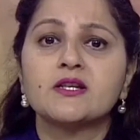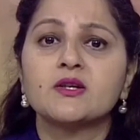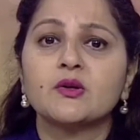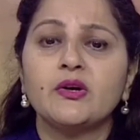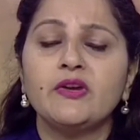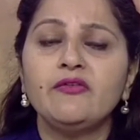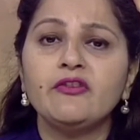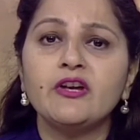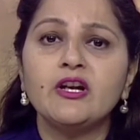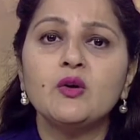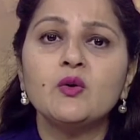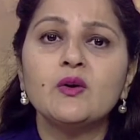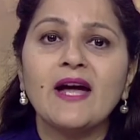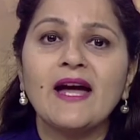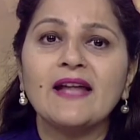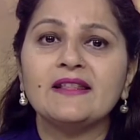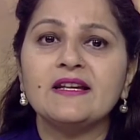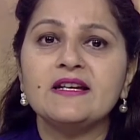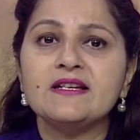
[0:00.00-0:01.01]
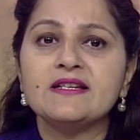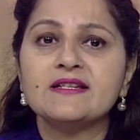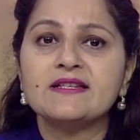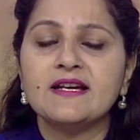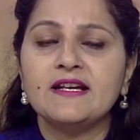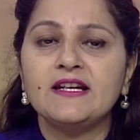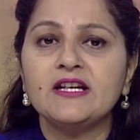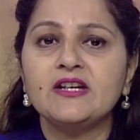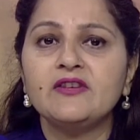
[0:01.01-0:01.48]
So if we look at the
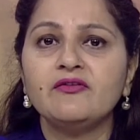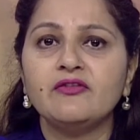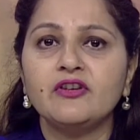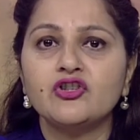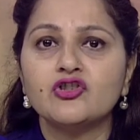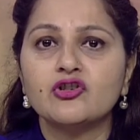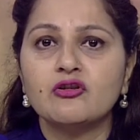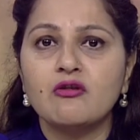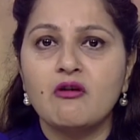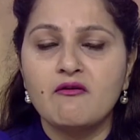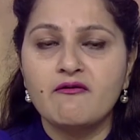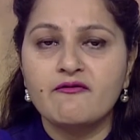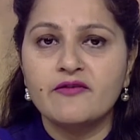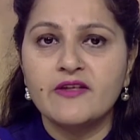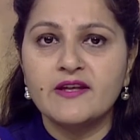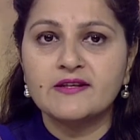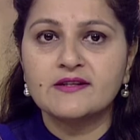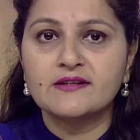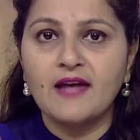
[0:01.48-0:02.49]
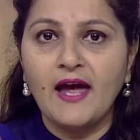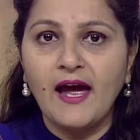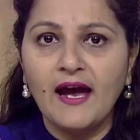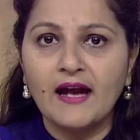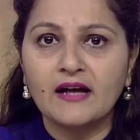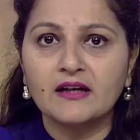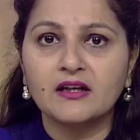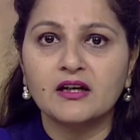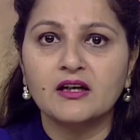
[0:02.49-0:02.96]
salient feature of this
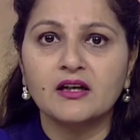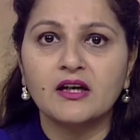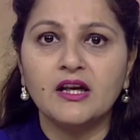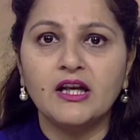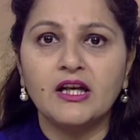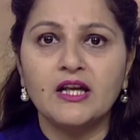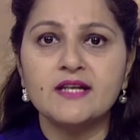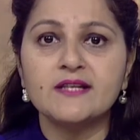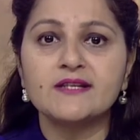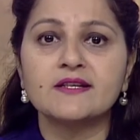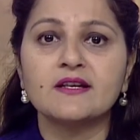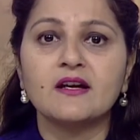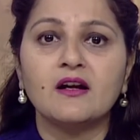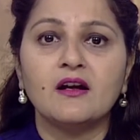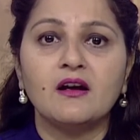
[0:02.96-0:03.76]
act, it is